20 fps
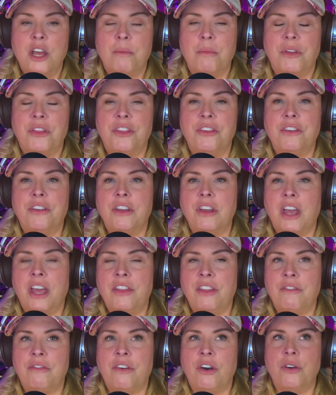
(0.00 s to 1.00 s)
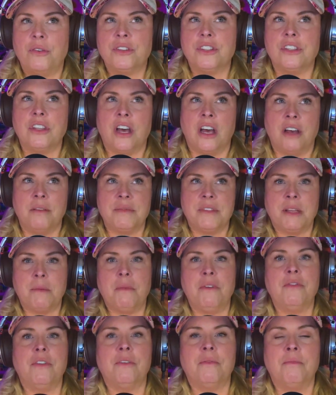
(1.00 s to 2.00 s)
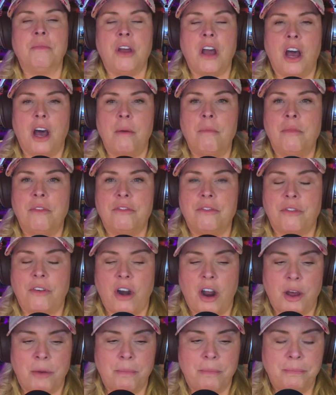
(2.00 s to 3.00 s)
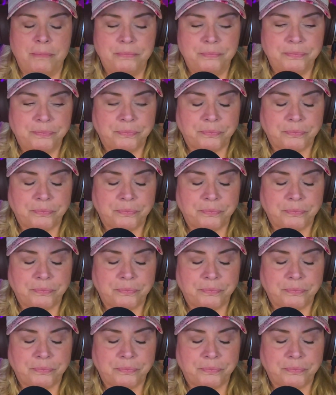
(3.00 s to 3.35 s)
but the votes, some of them come from